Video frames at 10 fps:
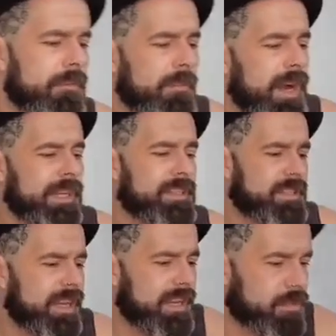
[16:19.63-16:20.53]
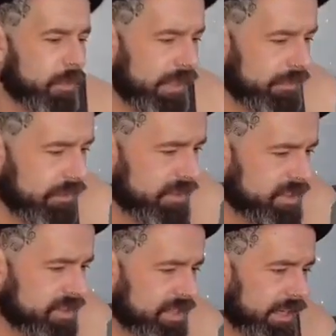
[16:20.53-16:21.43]
Martin says, we live in a
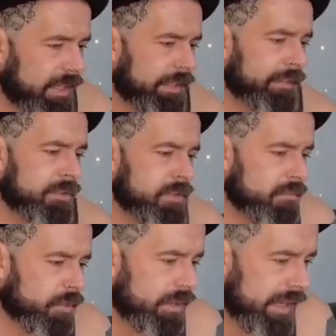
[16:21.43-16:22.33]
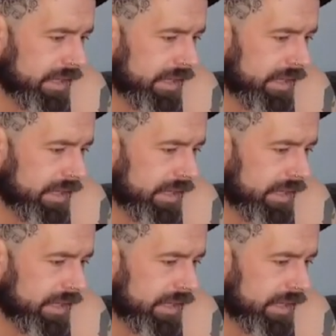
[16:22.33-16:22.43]
society that doesn't want